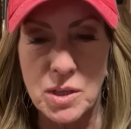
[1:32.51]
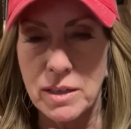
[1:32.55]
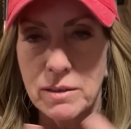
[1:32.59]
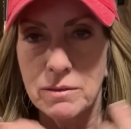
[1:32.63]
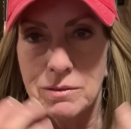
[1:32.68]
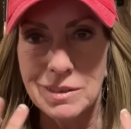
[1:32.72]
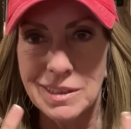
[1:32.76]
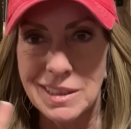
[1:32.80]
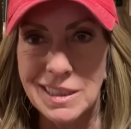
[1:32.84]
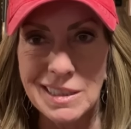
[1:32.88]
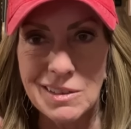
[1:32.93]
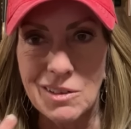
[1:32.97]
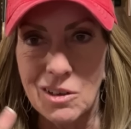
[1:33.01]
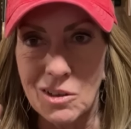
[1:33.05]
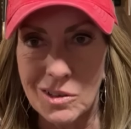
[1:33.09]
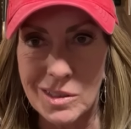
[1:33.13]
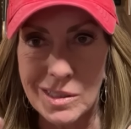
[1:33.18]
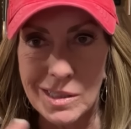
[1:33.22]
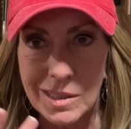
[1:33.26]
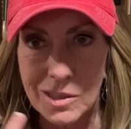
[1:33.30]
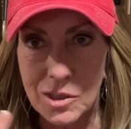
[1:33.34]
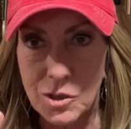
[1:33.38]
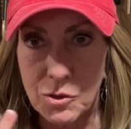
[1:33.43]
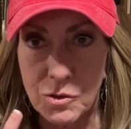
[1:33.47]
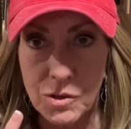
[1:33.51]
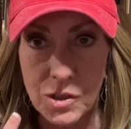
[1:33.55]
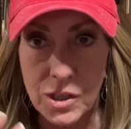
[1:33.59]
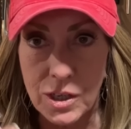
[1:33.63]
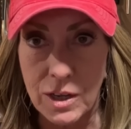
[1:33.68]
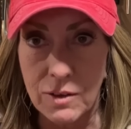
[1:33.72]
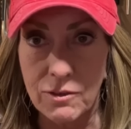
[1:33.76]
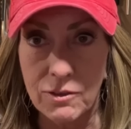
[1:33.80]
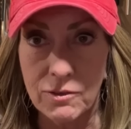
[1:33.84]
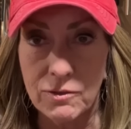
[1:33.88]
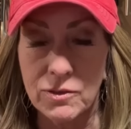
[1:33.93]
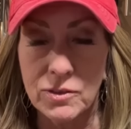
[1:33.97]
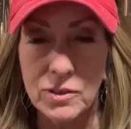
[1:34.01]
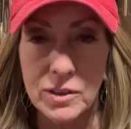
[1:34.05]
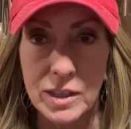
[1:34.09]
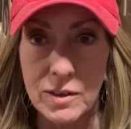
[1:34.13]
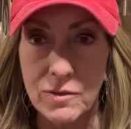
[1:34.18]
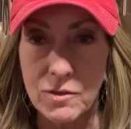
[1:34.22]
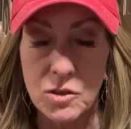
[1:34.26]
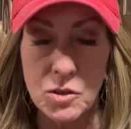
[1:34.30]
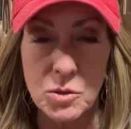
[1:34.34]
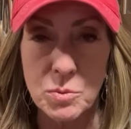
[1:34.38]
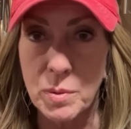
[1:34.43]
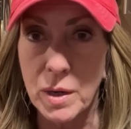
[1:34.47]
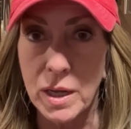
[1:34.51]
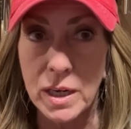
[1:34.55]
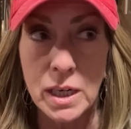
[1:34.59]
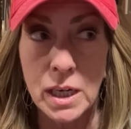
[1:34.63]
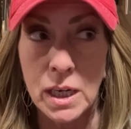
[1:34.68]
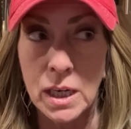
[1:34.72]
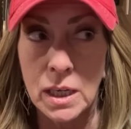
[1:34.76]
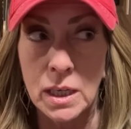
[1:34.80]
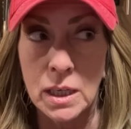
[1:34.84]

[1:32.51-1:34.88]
I don't need all the extra stuff and flavors, but